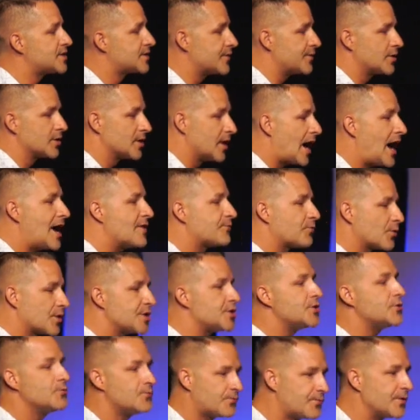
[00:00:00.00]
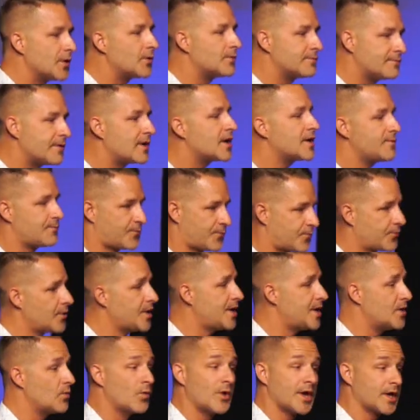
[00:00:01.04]
your life where you feel very
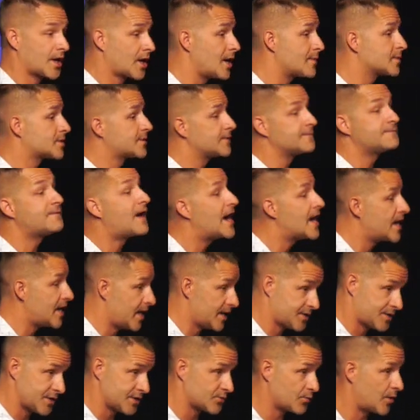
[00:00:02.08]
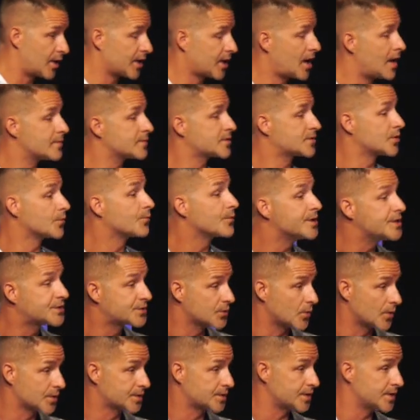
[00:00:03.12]
free when it comes to finances, when it comes to
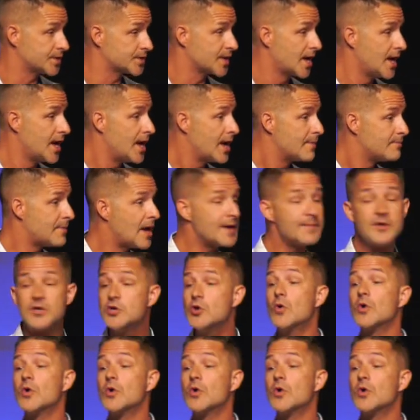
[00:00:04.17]
resources. Maybe you are